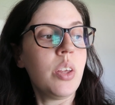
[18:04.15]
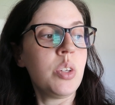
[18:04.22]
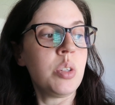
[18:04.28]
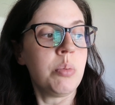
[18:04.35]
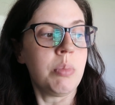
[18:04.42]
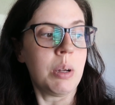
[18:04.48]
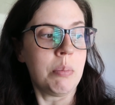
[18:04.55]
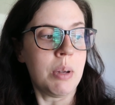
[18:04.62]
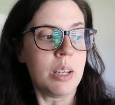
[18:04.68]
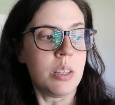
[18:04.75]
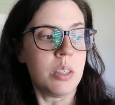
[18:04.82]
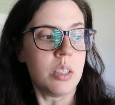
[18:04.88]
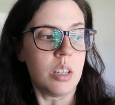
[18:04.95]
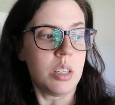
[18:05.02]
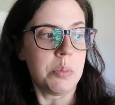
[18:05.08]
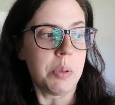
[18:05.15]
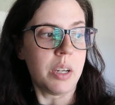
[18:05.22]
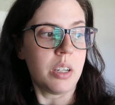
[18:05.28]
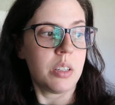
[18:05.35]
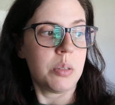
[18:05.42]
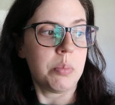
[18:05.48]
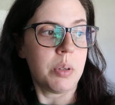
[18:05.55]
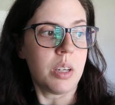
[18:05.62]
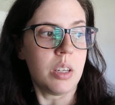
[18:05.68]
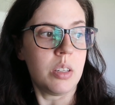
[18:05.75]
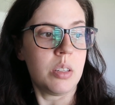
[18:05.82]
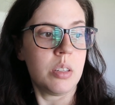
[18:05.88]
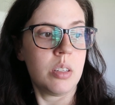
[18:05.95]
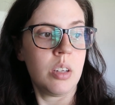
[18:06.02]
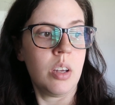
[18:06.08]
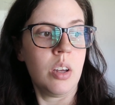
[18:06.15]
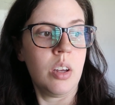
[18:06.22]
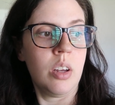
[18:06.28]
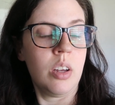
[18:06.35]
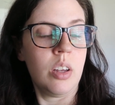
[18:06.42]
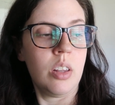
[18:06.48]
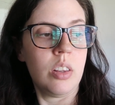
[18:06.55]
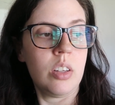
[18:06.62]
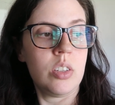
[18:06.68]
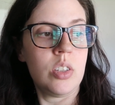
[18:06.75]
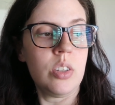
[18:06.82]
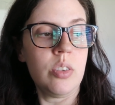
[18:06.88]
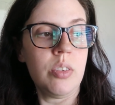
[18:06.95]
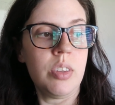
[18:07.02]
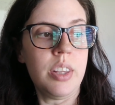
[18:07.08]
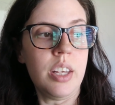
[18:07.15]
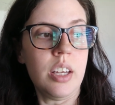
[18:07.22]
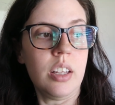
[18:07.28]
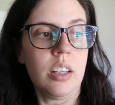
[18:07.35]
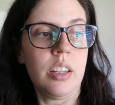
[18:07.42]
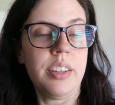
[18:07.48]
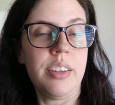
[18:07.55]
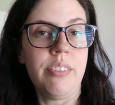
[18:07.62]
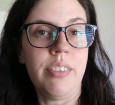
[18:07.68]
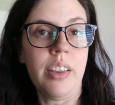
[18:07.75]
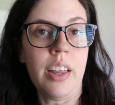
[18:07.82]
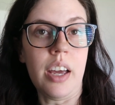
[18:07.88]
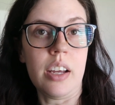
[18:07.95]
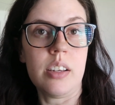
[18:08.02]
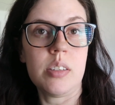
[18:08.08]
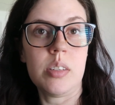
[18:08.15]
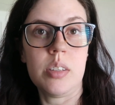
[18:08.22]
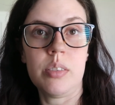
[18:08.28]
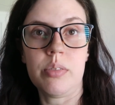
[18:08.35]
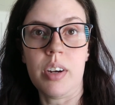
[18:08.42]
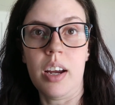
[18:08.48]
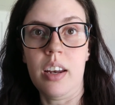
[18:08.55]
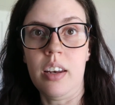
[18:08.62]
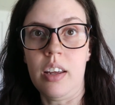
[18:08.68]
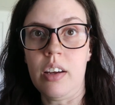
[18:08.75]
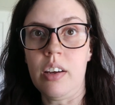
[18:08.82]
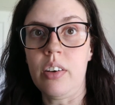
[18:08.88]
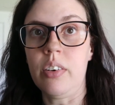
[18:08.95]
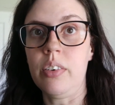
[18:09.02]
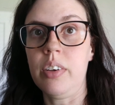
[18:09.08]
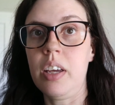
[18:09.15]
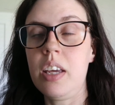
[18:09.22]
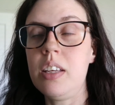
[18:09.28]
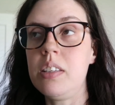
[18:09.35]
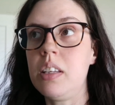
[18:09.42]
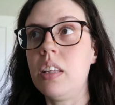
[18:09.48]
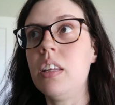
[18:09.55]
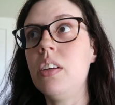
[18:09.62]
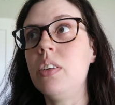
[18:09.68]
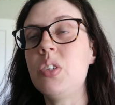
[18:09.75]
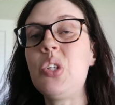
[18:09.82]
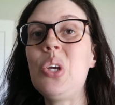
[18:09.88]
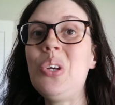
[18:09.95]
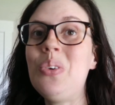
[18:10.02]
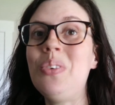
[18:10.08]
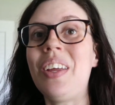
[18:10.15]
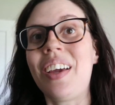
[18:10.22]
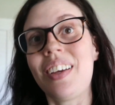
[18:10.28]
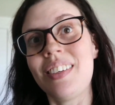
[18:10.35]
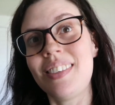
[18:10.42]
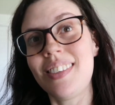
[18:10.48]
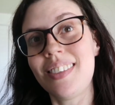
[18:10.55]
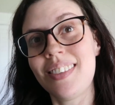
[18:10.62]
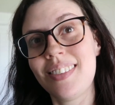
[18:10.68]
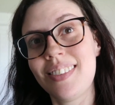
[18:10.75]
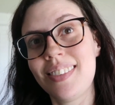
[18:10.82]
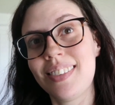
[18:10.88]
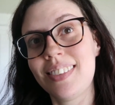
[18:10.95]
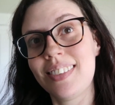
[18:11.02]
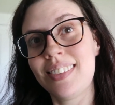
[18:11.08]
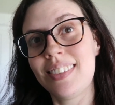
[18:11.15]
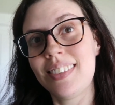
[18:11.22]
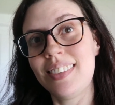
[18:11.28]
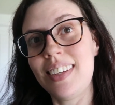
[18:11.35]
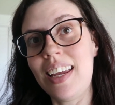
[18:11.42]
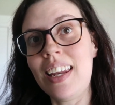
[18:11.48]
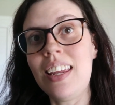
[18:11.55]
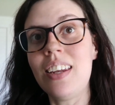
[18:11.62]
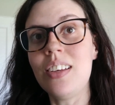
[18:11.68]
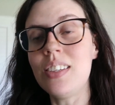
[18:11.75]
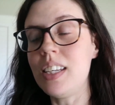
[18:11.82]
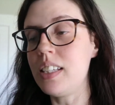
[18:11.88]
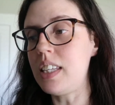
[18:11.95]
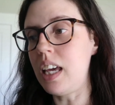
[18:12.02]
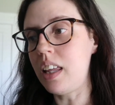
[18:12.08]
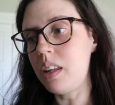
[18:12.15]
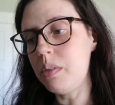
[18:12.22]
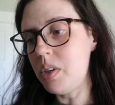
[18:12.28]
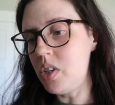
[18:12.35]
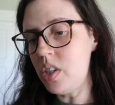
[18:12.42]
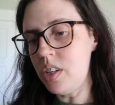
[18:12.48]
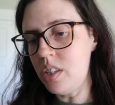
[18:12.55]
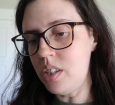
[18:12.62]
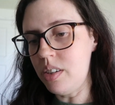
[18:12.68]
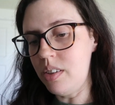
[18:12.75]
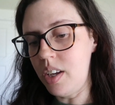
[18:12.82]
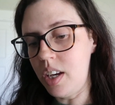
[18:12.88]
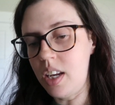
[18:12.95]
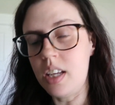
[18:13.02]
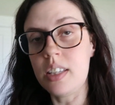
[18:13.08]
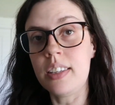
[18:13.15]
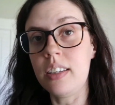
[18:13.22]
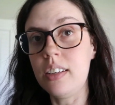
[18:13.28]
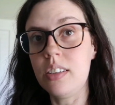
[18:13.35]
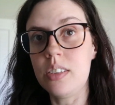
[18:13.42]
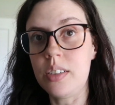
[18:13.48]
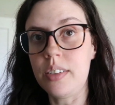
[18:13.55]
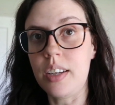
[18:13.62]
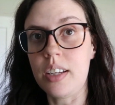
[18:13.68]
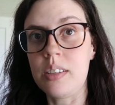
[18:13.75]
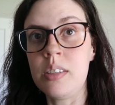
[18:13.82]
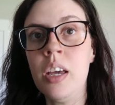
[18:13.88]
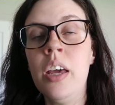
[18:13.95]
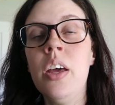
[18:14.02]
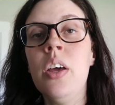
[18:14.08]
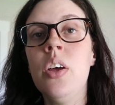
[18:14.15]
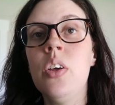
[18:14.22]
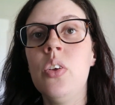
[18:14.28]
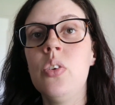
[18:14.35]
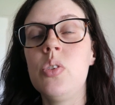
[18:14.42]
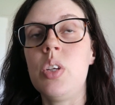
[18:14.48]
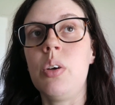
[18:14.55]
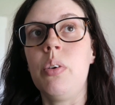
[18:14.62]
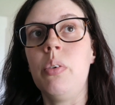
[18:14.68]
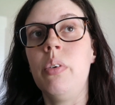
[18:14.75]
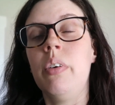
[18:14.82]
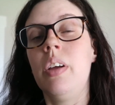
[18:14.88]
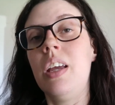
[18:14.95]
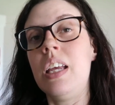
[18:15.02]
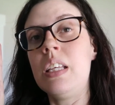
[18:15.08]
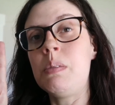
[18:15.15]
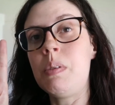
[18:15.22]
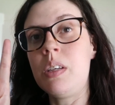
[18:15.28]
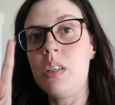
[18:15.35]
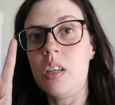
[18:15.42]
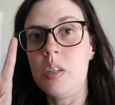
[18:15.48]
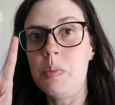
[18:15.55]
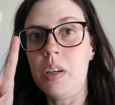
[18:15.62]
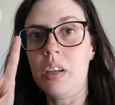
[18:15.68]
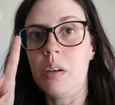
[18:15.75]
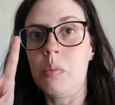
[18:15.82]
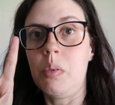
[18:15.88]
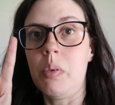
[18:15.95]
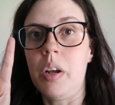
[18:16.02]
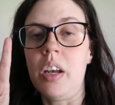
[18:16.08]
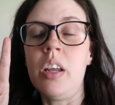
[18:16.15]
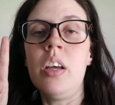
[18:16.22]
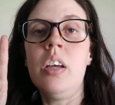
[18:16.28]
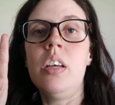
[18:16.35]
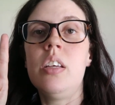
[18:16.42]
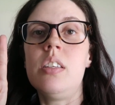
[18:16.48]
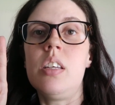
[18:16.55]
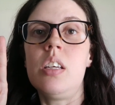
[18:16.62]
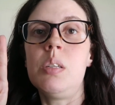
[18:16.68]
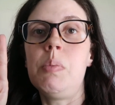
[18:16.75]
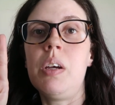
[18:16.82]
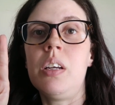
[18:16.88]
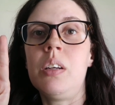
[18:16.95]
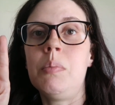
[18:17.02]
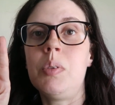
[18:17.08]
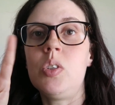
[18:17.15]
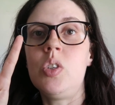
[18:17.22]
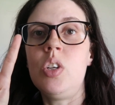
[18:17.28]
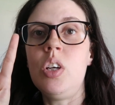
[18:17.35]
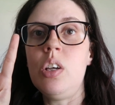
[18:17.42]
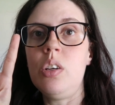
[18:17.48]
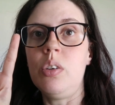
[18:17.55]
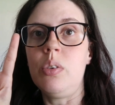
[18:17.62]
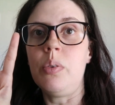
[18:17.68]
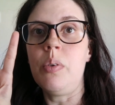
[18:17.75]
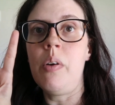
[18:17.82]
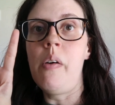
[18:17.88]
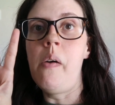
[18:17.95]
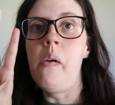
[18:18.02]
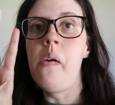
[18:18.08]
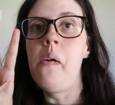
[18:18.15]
those are my main suspects because the dude that Liv likes right now, he's a little too nice. And he knows exactly what she's doing and he's a little too nice. So he's my suspect number one. Suspect number two